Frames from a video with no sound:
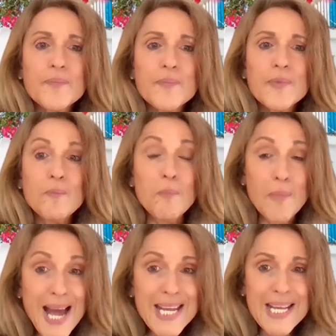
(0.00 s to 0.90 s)

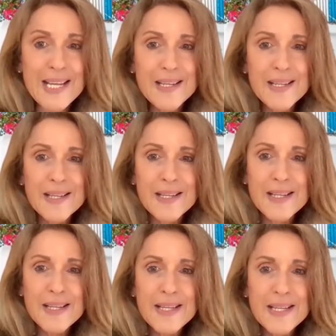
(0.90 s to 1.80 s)
Money
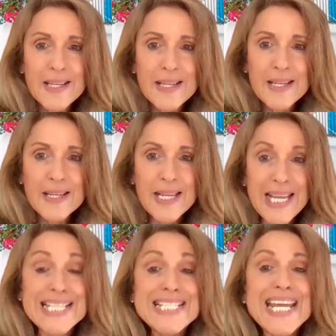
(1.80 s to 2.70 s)

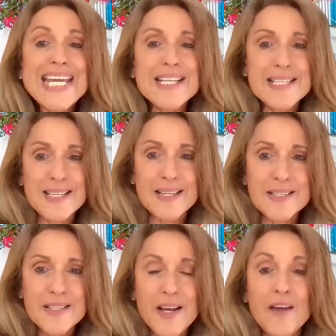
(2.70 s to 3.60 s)
is
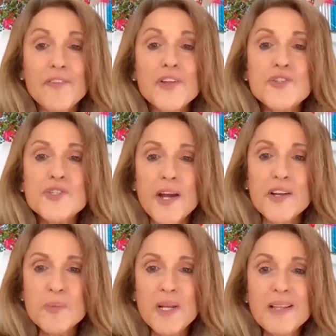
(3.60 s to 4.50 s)
innocent of the
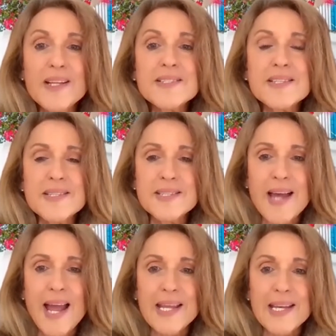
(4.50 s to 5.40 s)
judgment that
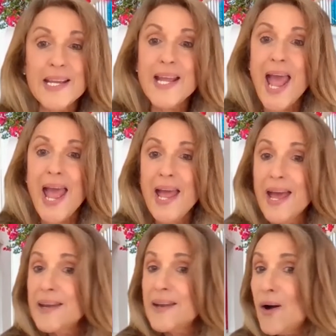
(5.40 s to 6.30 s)
society
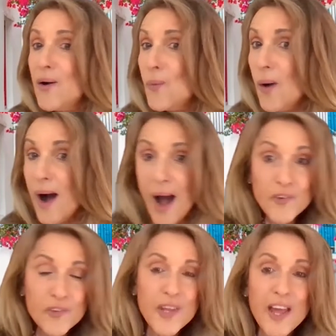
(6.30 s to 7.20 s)
and
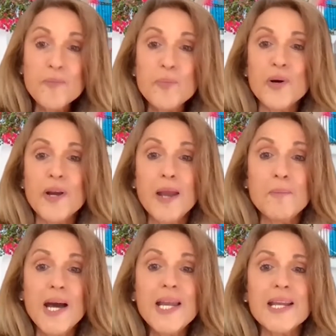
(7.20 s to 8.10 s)
us have put on
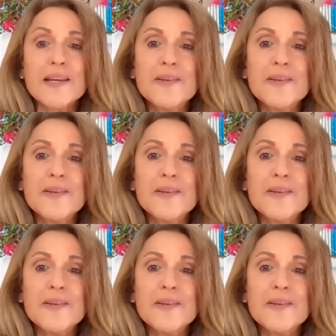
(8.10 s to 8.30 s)
money.